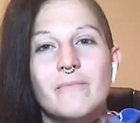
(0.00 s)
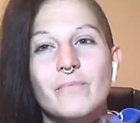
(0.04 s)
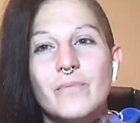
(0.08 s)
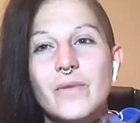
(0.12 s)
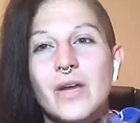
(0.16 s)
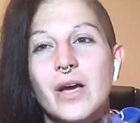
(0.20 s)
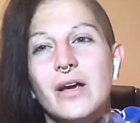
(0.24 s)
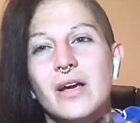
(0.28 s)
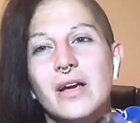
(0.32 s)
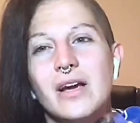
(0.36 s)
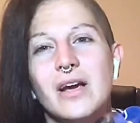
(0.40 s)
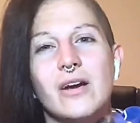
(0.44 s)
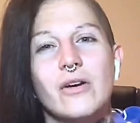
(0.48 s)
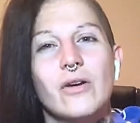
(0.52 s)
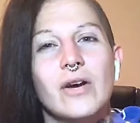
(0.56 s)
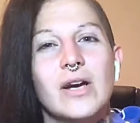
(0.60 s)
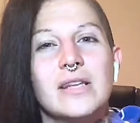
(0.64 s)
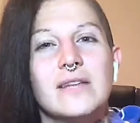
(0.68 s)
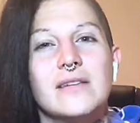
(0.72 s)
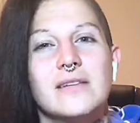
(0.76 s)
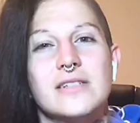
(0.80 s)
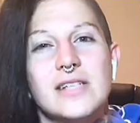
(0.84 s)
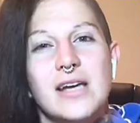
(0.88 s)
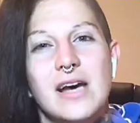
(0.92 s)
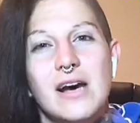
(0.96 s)
Oh yeah, great.
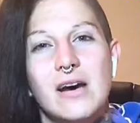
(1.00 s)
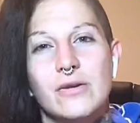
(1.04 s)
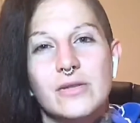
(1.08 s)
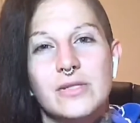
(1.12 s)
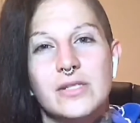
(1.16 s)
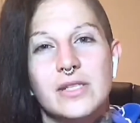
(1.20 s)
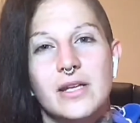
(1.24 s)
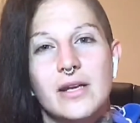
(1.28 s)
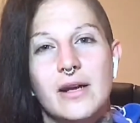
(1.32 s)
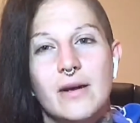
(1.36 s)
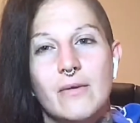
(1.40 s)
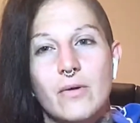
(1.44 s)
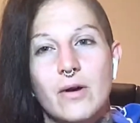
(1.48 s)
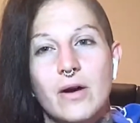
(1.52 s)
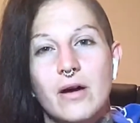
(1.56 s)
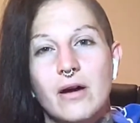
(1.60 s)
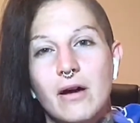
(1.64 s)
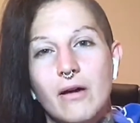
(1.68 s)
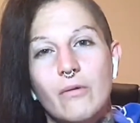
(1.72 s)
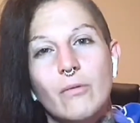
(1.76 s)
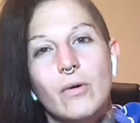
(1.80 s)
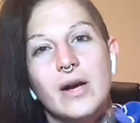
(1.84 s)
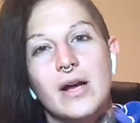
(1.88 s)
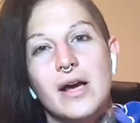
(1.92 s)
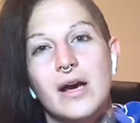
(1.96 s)
There's a house that I want. I
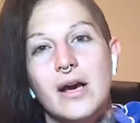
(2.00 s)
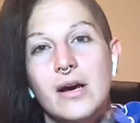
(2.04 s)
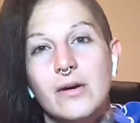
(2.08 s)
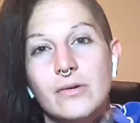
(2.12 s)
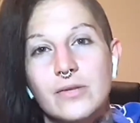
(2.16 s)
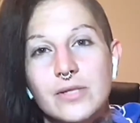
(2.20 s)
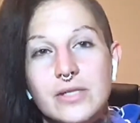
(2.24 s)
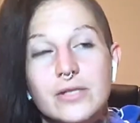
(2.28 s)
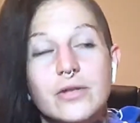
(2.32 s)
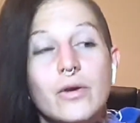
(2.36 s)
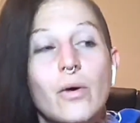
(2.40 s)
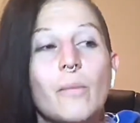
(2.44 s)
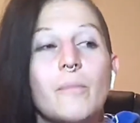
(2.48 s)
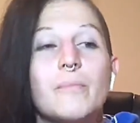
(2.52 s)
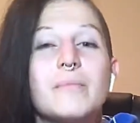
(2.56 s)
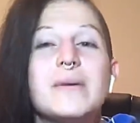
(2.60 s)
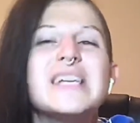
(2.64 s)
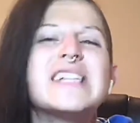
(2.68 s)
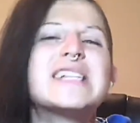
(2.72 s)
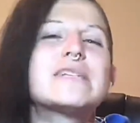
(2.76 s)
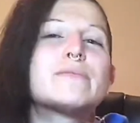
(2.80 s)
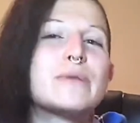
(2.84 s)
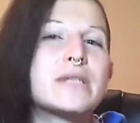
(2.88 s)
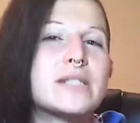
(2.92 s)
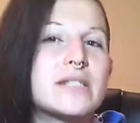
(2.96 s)
want a house. No, be
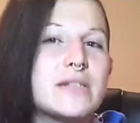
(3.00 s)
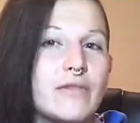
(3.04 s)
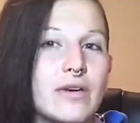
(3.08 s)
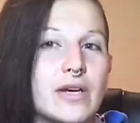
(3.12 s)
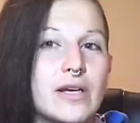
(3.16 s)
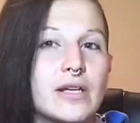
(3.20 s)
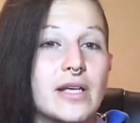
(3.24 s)
specific.